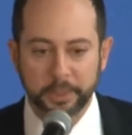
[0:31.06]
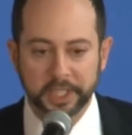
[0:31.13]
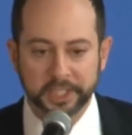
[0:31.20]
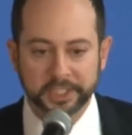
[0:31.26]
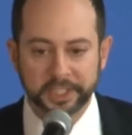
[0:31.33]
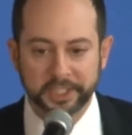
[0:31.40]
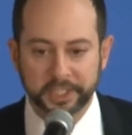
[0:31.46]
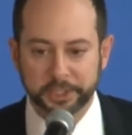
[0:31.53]

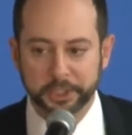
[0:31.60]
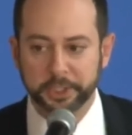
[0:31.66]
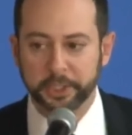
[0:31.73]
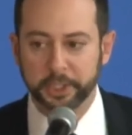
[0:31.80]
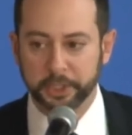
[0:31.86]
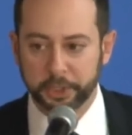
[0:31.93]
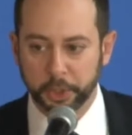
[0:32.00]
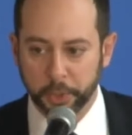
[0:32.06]
because in addition
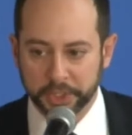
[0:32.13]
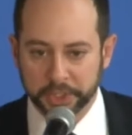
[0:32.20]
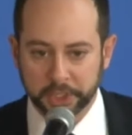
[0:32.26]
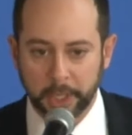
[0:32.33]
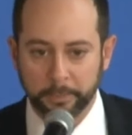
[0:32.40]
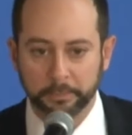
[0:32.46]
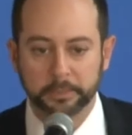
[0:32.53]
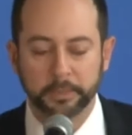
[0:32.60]
to doing
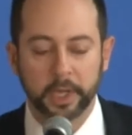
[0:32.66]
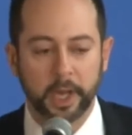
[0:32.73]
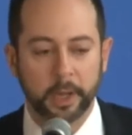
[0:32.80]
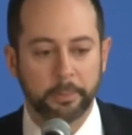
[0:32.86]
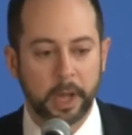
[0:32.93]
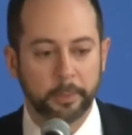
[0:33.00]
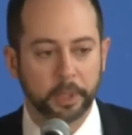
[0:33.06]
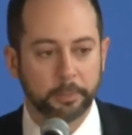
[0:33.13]
some
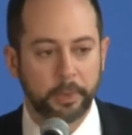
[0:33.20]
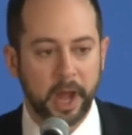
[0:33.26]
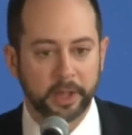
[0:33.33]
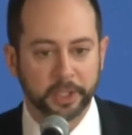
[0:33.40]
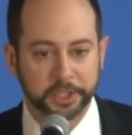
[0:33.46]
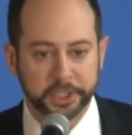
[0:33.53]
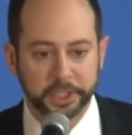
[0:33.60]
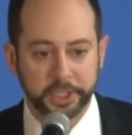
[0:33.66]
public
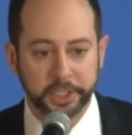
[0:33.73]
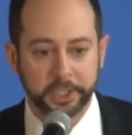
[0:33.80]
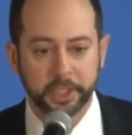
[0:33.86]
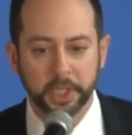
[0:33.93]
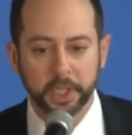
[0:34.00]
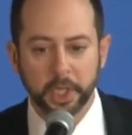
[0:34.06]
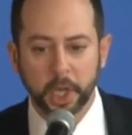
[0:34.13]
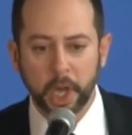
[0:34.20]
policy
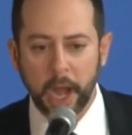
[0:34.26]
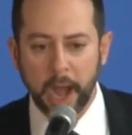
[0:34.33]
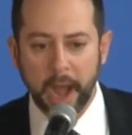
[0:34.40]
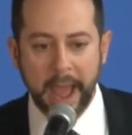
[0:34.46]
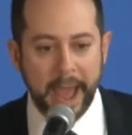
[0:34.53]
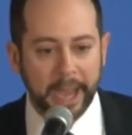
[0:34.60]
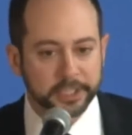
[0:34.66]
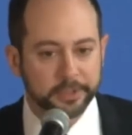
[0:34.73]

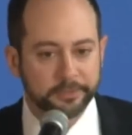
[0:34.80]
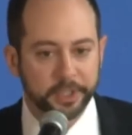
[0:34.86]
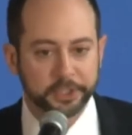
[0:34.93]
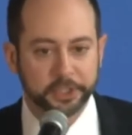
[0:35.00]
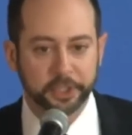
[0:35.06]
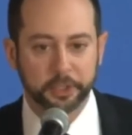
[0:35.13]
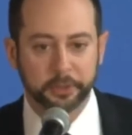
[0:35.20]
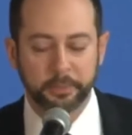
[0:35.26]

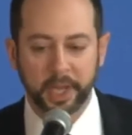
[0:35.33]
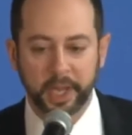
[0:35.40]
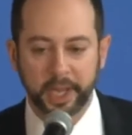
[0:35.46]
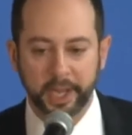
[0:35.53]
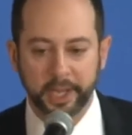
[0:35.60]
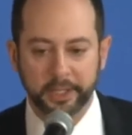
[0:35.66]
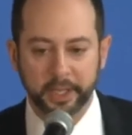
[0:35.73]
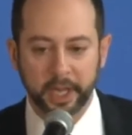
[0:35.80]
activism
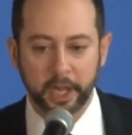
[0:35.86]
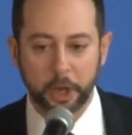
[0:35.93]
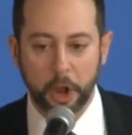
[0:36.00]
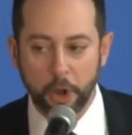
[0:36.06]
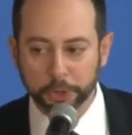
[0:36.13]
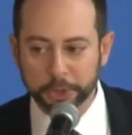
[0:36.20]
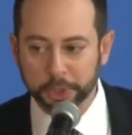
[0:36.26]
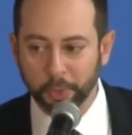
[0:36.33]
and
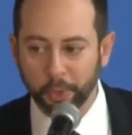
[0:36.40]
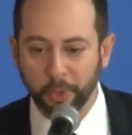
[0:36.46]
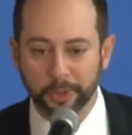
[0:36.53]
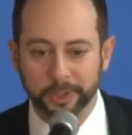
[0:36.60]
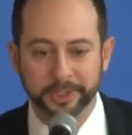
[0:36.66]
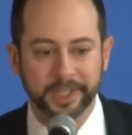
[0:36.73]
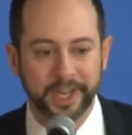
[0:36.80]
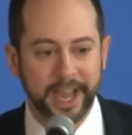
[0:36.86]
culture
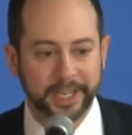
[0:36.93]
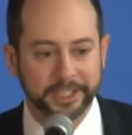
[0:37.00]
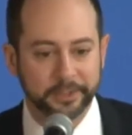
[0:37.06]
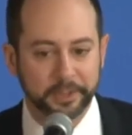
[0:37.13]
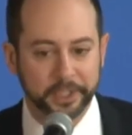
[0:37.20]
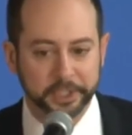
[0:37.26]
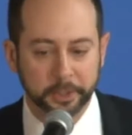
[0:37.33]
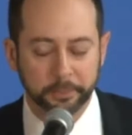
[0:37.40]
war
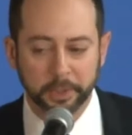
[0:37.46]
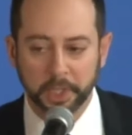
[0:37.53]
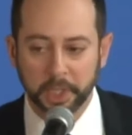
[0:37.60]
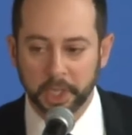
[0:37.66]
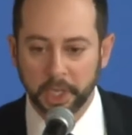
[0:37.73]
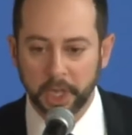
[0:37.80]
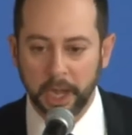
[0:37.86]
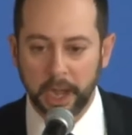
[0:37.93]
activism,
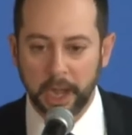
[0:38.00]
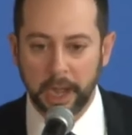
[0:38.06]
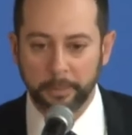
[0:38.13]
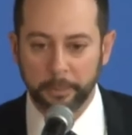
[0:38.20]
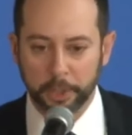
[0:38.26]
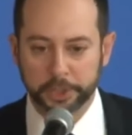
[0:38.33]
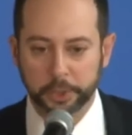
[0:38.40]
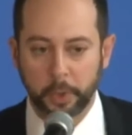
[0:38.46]

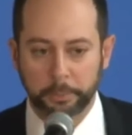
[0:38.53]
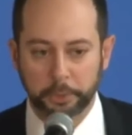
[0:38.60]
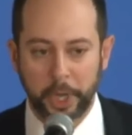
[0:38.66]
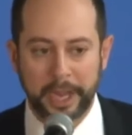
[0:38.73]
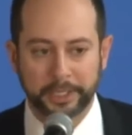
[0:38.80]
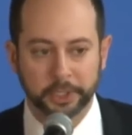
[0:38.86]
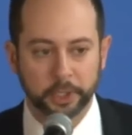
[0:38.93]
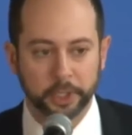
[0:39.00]
I'm also a
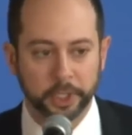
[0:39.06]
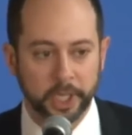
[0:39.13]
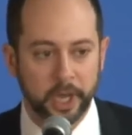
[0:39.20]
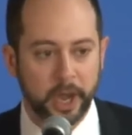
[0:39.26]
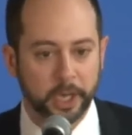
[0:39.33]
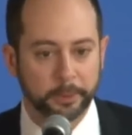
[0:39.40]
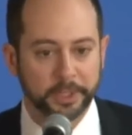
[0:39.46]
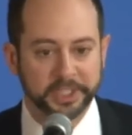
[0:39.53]
practical
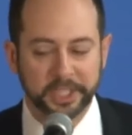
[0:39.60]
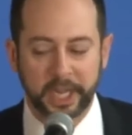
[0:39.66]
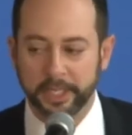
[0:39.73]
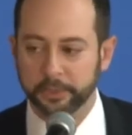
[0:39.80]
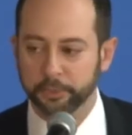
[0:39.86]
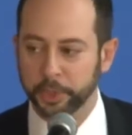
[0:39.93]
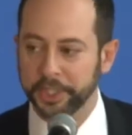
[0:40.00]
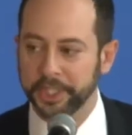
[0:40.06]
economist,
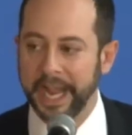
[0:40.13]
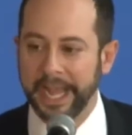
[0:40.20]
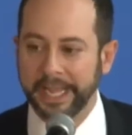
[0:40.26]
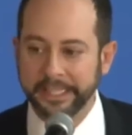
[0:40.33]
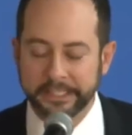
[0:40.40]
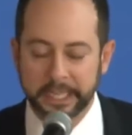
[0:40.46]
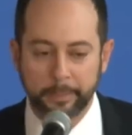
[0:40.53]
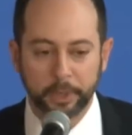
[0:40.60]
not really an
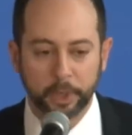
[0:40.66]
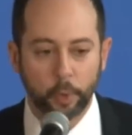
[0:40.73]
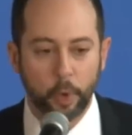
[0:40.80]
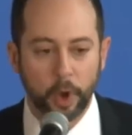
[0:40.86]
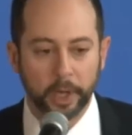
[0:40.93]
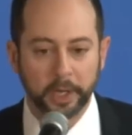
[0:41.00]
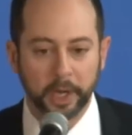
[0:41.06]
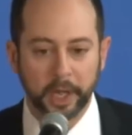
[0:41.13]
academic
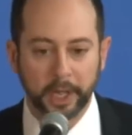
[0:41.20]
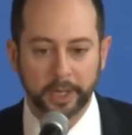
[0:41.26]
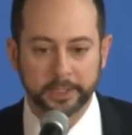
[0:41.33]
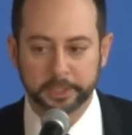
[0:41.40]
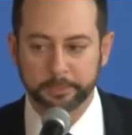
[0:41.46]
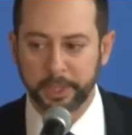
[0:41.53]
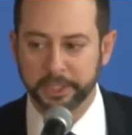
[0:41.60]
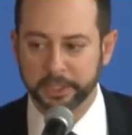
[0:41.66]
one. I
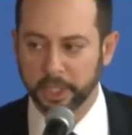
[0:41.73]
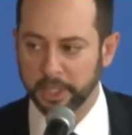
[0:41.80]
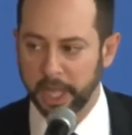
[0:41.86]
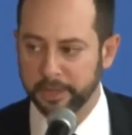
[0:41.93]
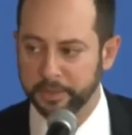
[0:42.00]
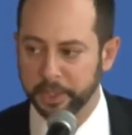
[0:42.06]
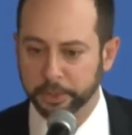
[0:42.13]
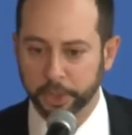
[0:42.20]
spent a
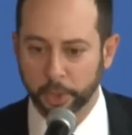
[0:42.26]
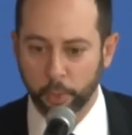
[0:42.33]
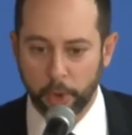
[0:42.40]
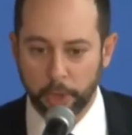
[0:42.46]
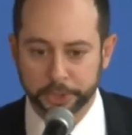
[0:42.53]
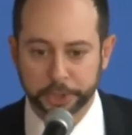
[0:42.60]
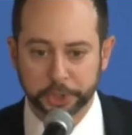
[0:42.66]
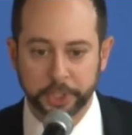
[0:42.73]
lot of years on
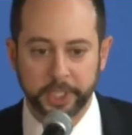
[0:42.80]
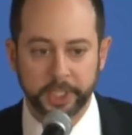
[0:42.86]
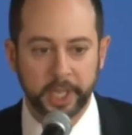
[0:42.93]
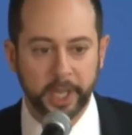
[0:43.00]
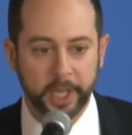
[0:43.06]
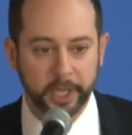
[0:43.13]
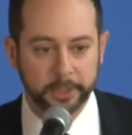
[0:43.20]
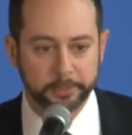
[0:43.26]
Wall Street,
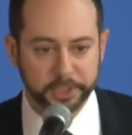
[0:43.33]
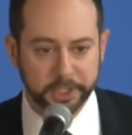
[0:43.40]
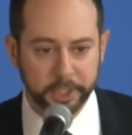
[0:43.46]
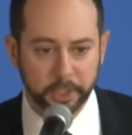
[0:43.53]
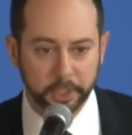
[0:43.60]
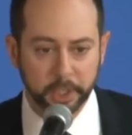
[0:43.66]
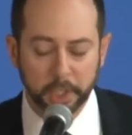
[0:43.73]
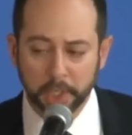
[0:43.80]
and I'm
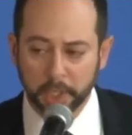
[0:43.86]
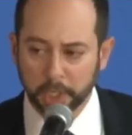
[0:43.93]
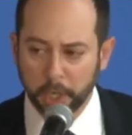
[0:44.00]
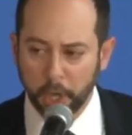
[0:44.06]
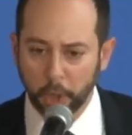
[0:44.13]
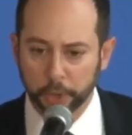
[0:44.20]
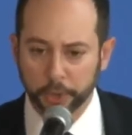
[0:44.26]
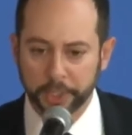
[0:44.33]
still
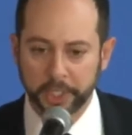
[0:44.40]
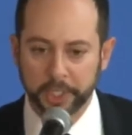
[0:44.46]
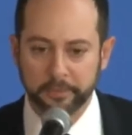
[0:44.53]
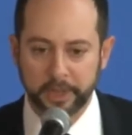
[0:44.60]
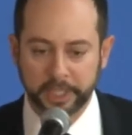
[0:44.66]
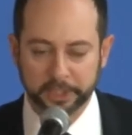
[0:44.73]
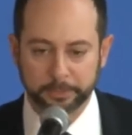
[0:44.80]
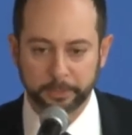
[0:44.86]
currently an
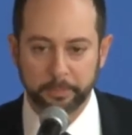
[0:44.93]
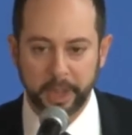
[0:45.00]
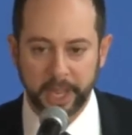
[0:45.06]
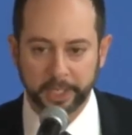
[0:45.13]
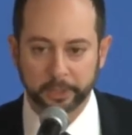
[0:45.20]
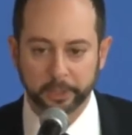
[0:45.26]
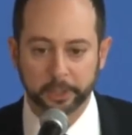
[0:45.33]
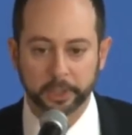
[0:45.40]
investment
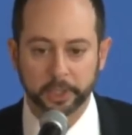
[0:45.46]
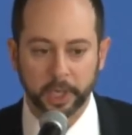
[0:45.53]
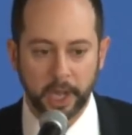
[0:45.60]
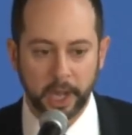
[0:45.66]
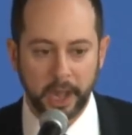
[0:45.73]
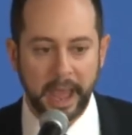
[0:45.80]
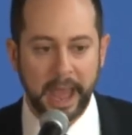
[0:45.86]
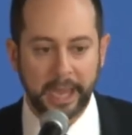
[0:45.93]
banker,
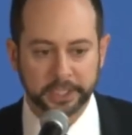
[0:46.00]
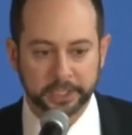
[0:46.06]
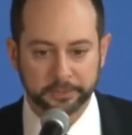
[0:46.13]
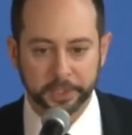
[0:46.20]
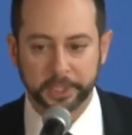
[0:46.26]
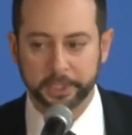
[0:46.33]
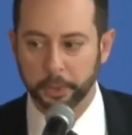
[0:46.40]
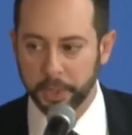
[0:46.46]

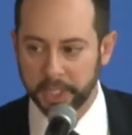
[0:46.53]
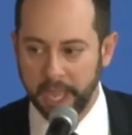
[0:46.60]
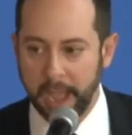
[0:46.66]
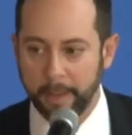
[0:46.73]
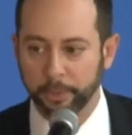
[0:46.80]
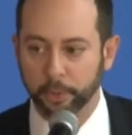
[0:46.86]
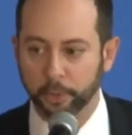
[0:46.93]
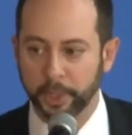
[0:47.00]
actively doing
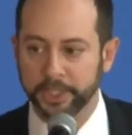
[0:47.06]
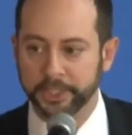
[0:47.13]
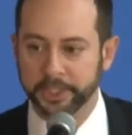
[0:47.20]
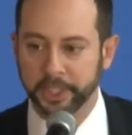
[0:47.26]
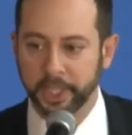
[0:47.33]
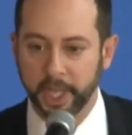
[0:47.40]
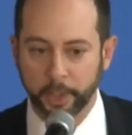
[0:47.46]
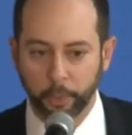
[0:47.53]
capital
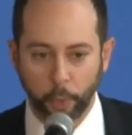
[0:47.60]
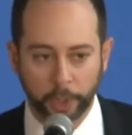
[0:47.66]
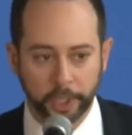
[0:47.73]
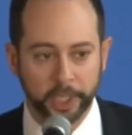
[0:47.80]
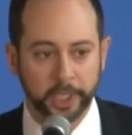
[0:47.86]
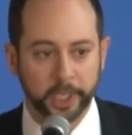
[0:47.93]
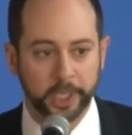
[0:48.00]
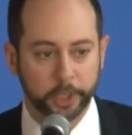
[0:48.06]
raising and
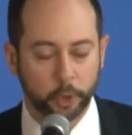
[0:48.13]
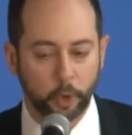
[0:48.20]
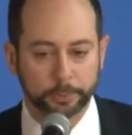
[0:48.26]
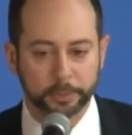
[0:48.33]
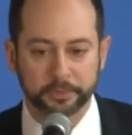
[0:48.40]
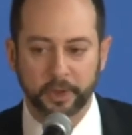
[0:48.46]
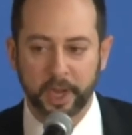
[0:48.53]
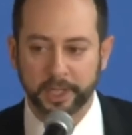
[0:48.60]
working in
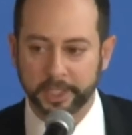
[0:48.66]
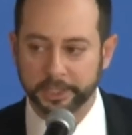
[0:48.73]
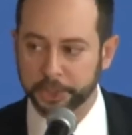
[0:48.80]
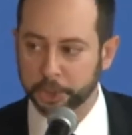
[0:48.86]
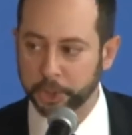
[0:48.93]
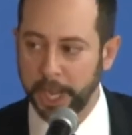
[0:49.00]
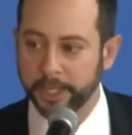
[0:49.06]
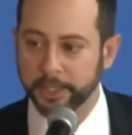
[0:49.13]
corporate finance
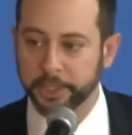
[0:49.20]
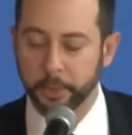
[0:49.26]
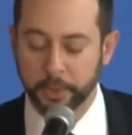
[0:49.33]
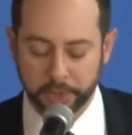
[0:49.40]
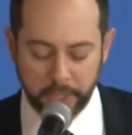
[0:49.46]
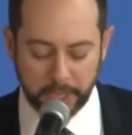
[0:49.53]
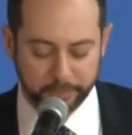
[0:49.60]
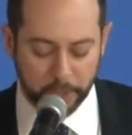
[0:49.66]
strategy
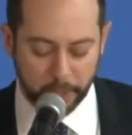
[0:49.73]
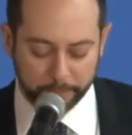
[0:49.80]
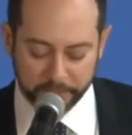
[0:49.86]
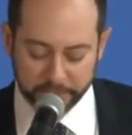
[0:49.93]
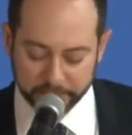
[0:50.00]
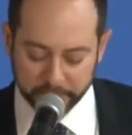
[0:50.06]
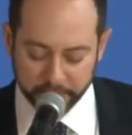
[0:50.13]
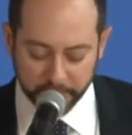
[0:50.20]
with a lot of
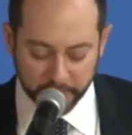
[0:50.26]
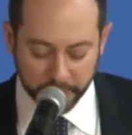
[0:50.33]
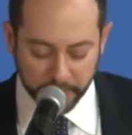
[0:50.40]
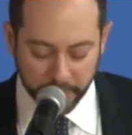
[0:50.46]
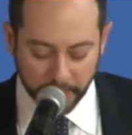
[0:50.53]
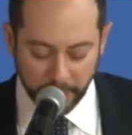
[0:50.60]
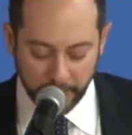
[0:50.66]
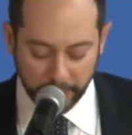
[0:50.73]
companies.
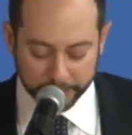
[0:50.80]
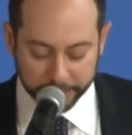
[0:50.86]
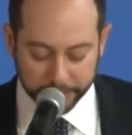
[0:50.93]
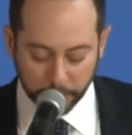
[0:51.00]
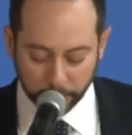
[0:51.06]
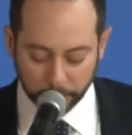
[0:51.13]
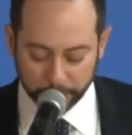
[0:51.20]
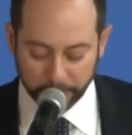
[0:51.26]

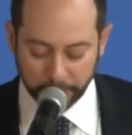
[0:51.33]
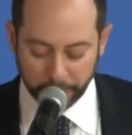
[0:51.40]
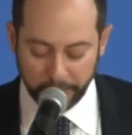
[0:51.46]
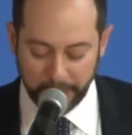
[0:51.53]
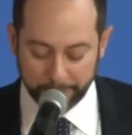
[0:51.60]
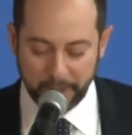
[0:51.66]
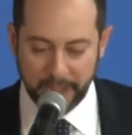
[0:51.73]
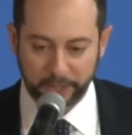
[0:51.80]
So, you know,
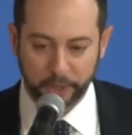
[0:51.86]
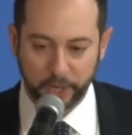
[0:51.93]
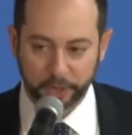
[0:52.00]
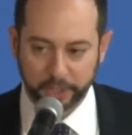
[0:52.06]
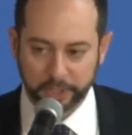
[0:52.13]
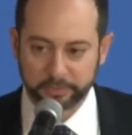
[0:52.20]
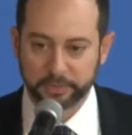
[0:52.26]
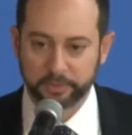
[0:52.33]
that
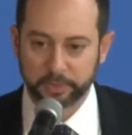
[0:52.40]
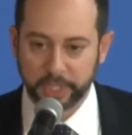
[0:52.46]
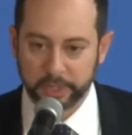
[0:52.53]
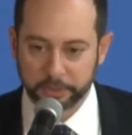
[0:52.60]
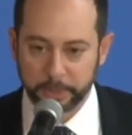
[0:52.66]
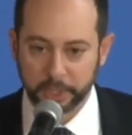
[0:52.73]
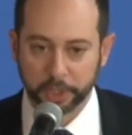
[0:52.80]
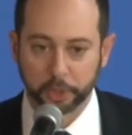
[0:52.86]
background
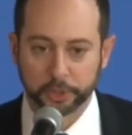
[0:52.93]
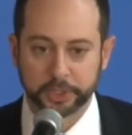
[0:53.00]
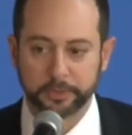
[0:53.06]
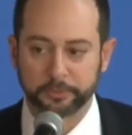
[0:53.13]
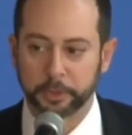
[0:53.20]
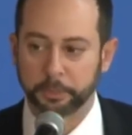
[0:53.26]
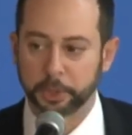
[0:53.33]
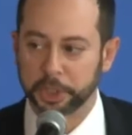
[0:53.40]
gives me a little
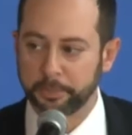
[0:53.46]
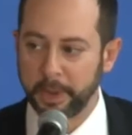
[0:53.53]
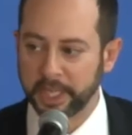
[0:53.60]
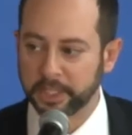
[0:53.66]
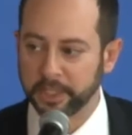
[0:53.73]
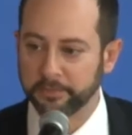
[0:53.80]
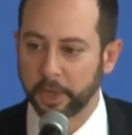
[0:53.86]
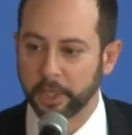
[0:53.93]
different
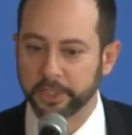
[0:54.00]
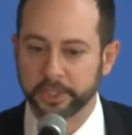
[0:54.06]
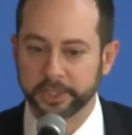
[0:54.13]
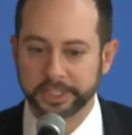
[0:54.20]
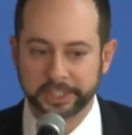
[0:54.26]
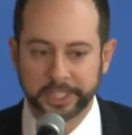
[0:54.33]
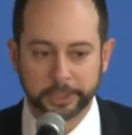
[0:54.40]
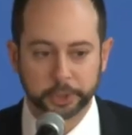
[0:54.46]
perspective on
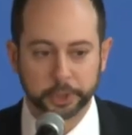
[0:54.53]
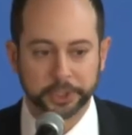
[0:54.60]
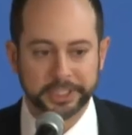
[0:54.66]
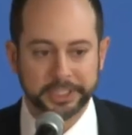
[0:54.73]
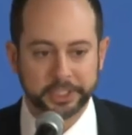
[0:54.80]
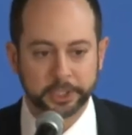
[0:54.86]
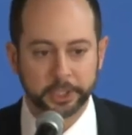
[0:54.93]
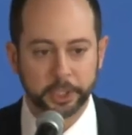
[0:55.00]
the Central
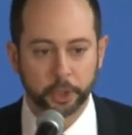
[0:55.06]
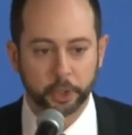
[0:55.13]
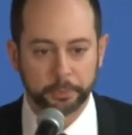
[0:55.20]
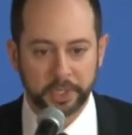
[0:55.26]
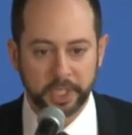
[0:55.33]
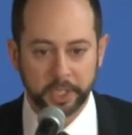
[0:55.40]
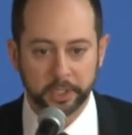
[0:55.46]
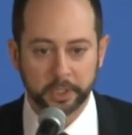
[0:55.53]
and Eastern
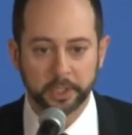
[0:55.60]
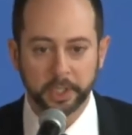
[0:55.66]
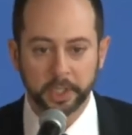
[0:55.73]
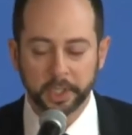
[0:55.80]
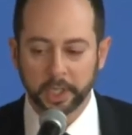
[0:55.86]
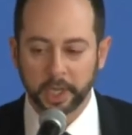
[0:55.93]
European